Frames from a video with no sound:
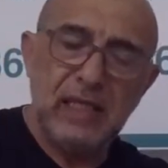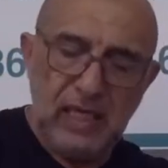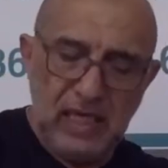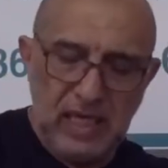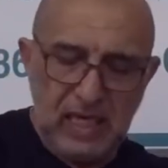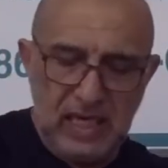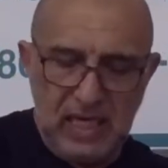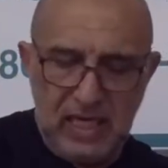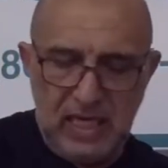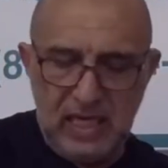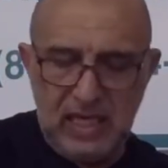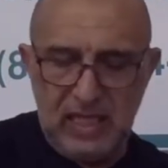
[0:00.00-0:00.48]

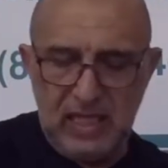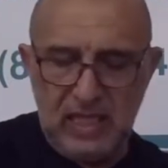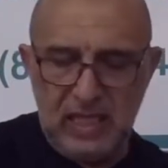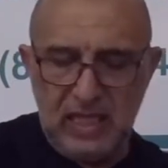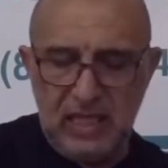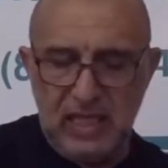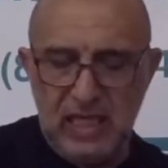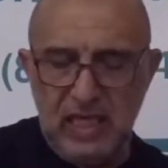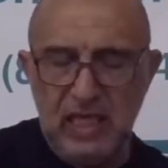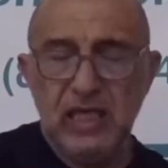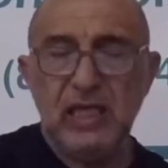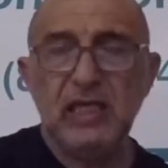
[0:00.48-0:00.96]
and
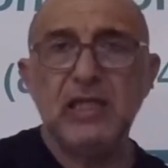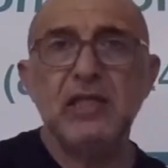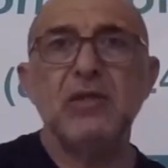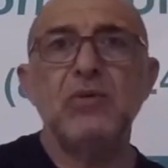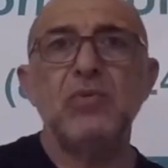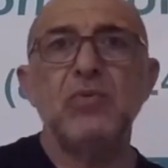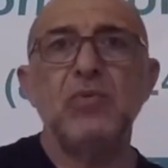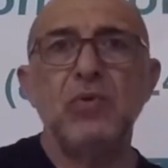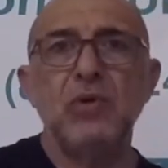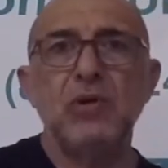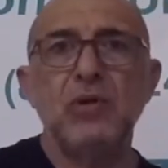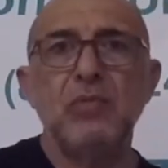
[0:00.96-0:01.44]
this
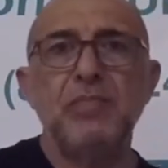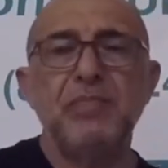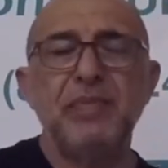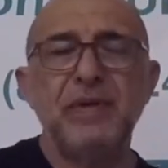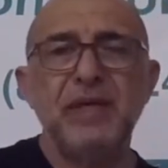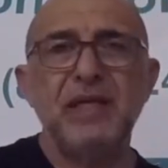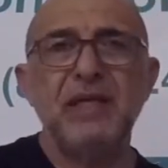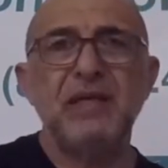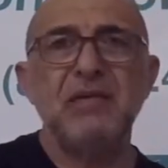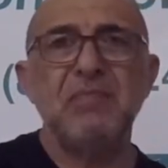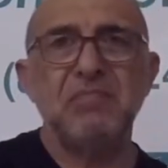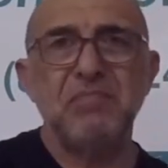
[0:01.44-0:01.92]
will
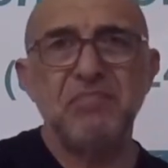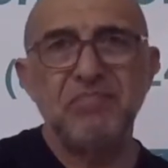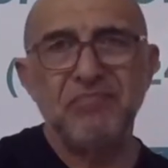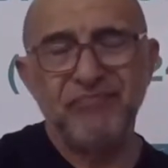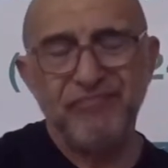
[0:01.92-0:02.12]
be